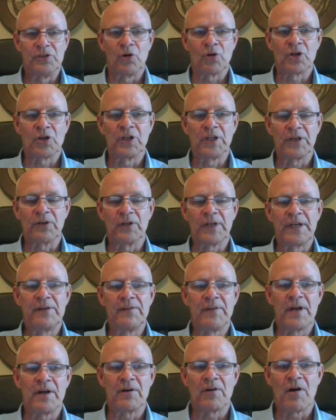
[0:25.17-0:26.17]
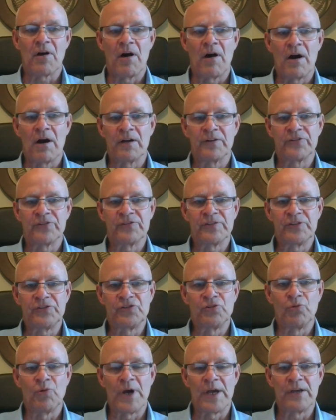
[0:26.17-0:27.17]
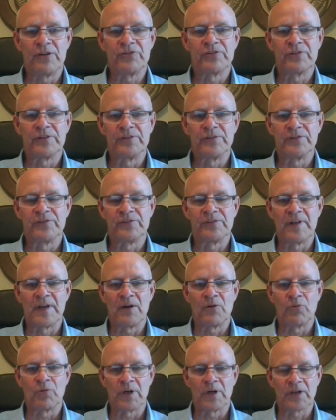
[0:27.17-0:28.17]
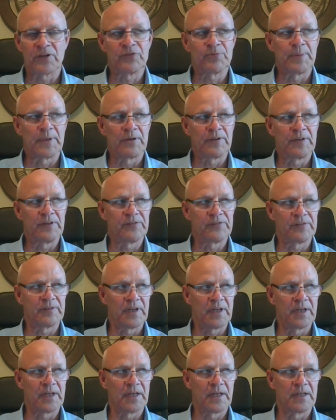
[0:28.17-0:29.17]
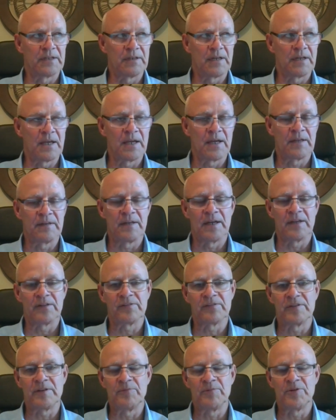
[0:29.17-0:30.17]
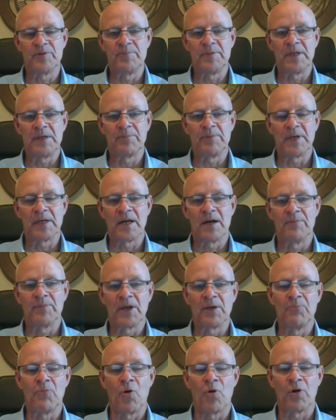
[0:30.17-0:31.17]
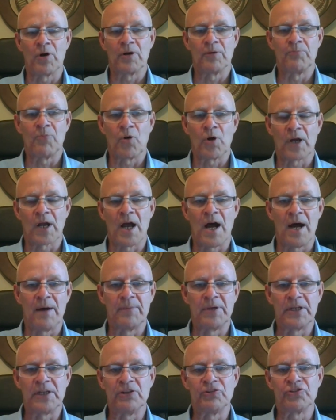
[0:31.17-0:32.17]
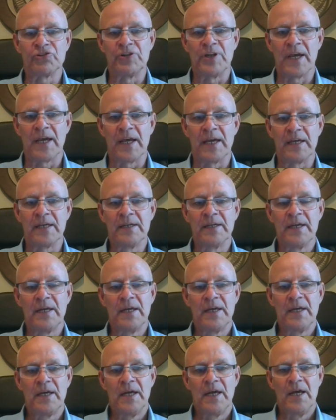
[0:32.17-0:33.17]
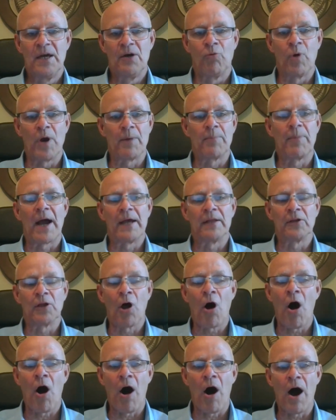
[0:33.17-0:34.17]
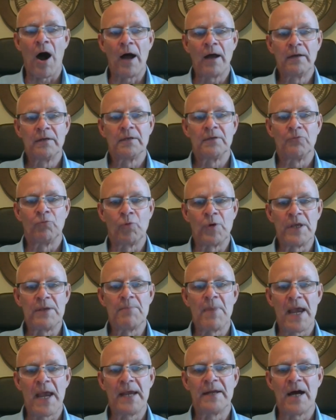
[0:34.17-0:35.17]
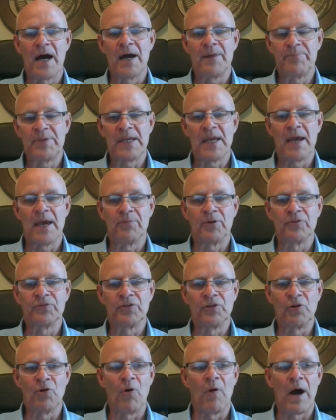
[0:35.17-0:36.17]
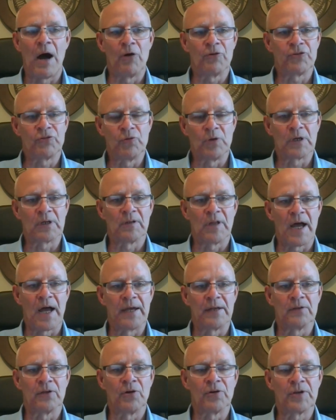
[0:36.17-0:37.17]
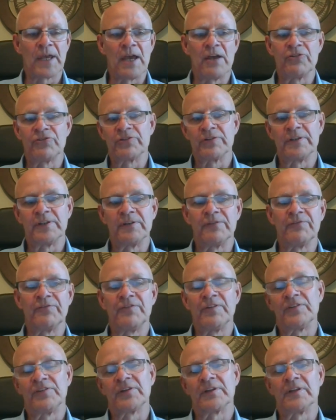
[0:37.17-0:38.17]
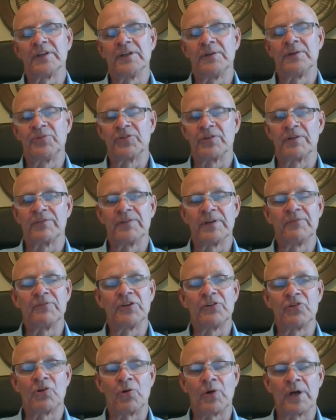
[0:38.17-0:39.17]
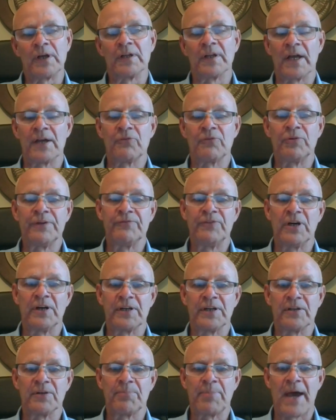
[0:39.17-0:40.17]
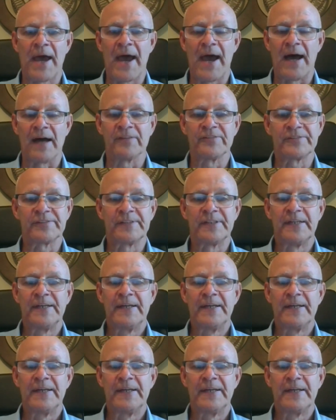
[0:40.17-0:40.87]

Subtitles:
Clearly there are situations that we're experiencing and that seem to be becoming more and more common each day, where by law, we may not be able to go out to a client location and physically observe inventory like we've done in the past.